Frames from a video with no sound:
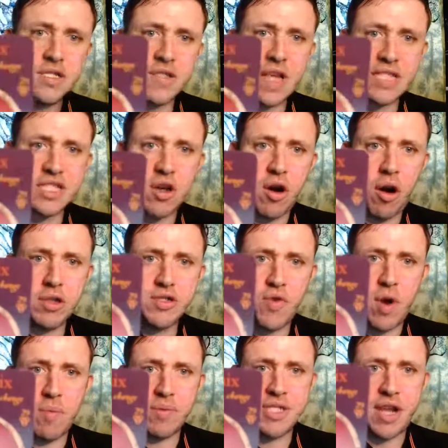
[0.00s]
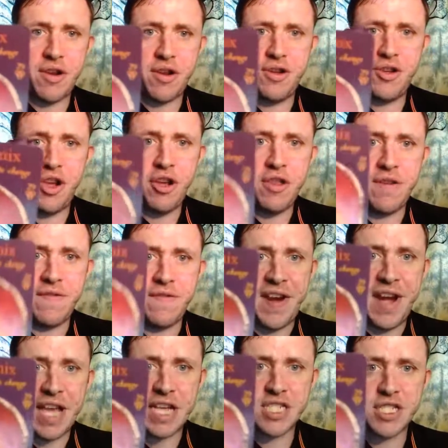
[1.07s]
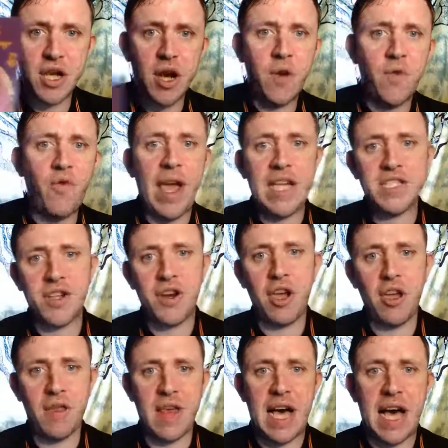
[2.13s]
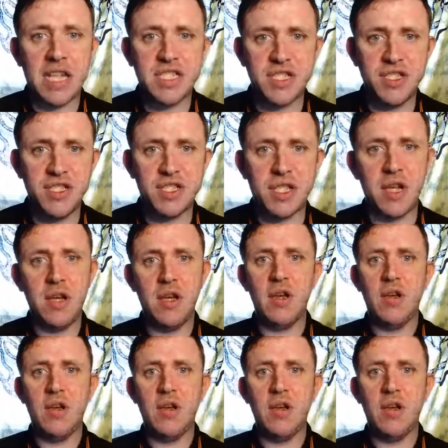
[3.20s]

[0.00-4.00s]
So this card's representing you, the phoenix, rising out of the ashes,